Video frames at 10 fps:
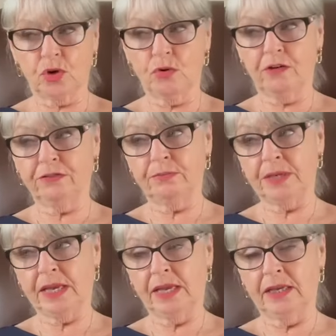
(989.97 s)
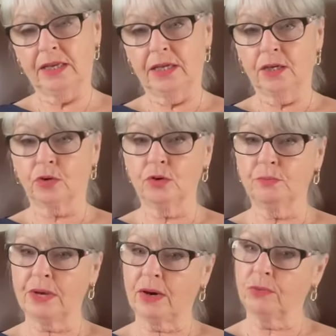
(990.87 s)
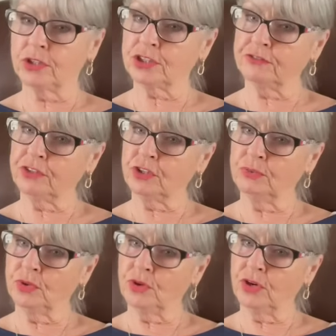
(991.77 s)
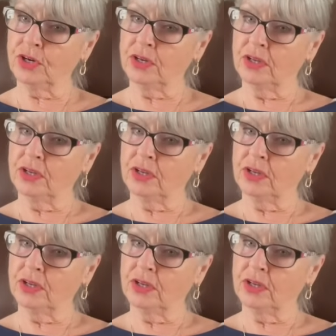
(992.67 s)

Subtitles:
go off a bit, come back, watch a few more.